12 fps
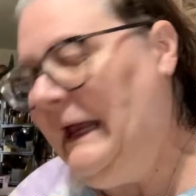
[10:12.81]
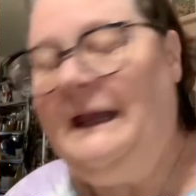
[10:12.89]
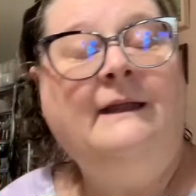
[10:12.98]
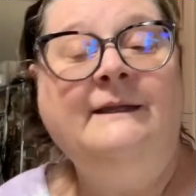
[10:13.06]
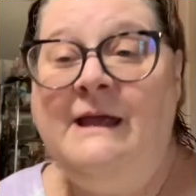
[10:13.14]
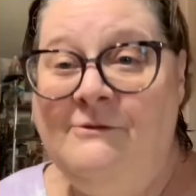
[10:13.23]

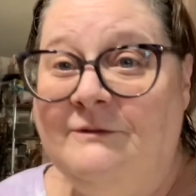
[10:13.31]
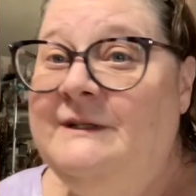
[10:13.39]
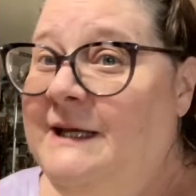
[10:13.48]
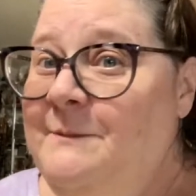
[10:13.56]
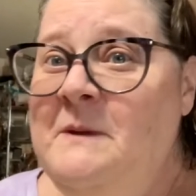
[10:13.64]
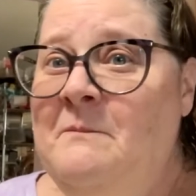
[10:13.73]
And now,
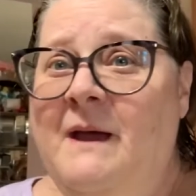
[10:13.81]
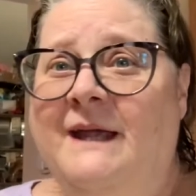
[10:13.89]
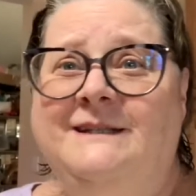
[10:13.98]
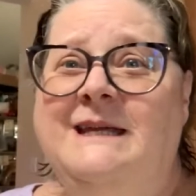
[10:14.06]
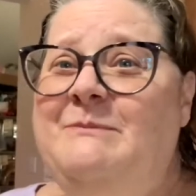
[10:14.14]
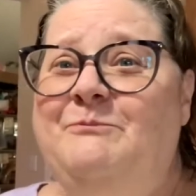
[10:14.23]
keep in
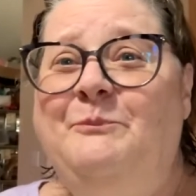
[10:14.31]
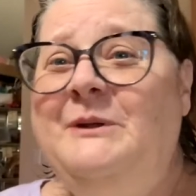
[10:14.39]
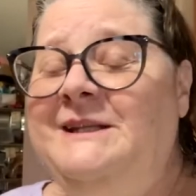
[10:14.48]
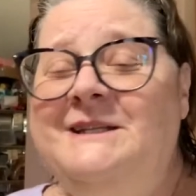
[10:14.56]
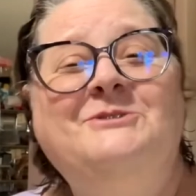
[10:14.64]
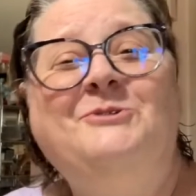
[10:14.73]
mind, he
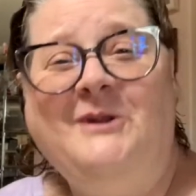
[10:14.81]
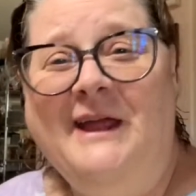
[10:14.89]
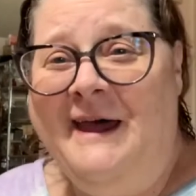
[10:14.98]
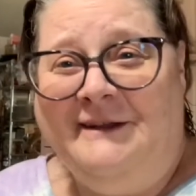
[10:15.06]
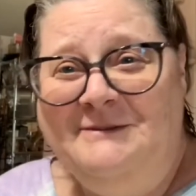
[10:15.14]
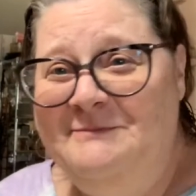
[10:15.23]
picked this all
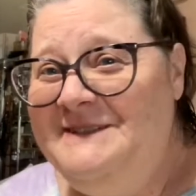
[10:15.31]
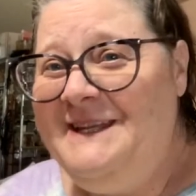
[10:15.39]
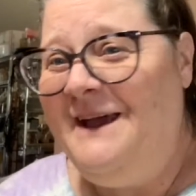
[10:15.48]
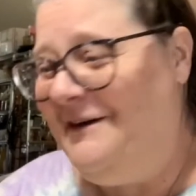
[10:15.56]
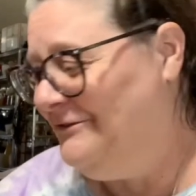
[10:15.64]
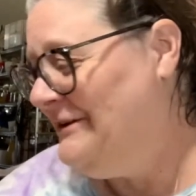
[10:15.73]
out
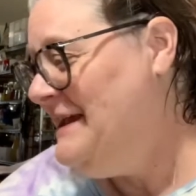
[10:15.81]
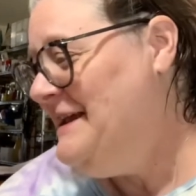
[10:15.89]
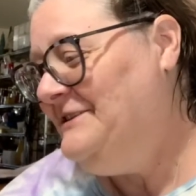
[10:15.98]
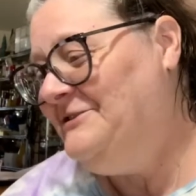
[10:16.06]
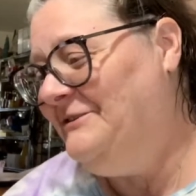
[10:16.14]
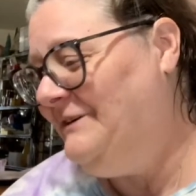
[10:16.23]
himself,
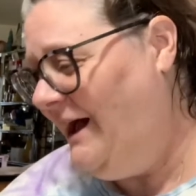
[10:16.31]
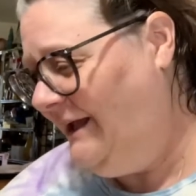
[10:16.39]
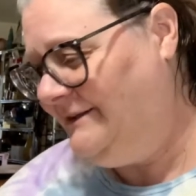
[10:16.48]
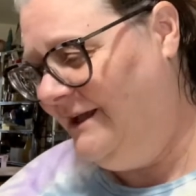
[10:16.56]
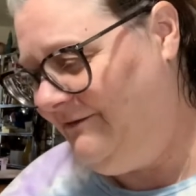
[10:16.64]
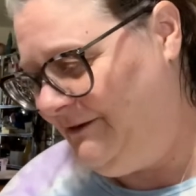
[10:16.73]
so
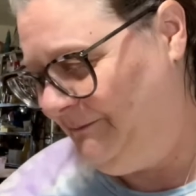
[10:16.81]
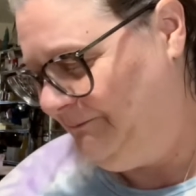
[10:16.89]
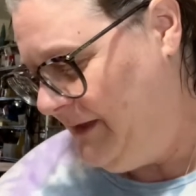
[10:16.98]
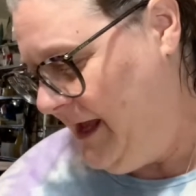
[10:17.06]
God love him.